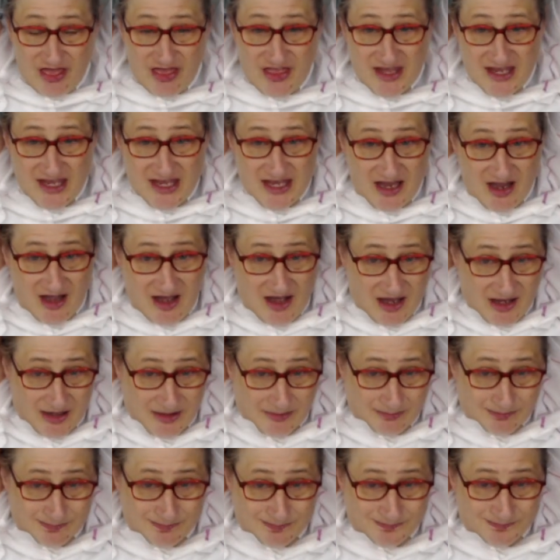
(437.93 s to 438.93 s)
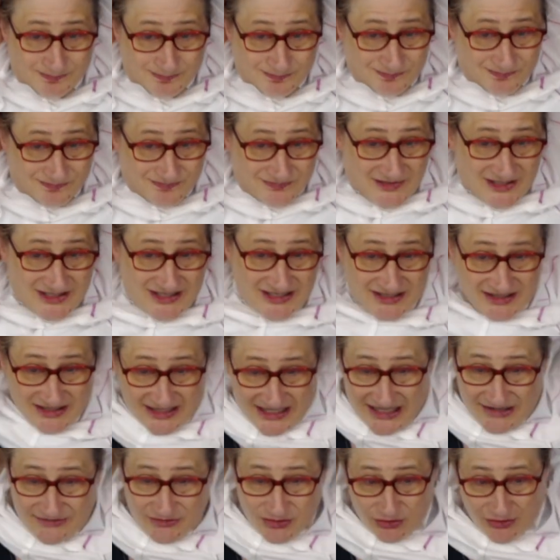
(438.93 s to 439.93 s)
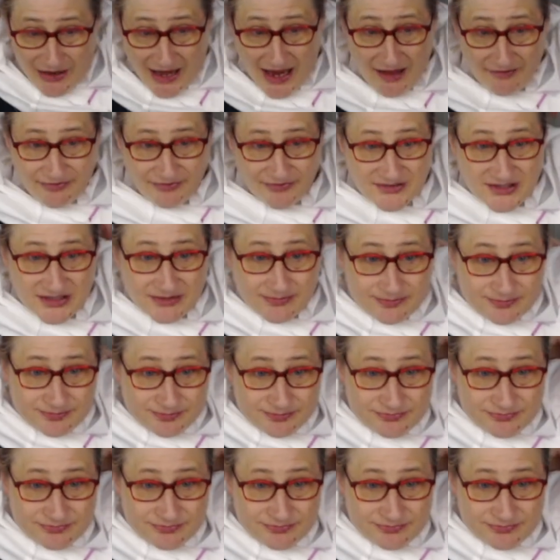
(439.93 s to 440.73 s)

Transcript: the um, sleeve draft.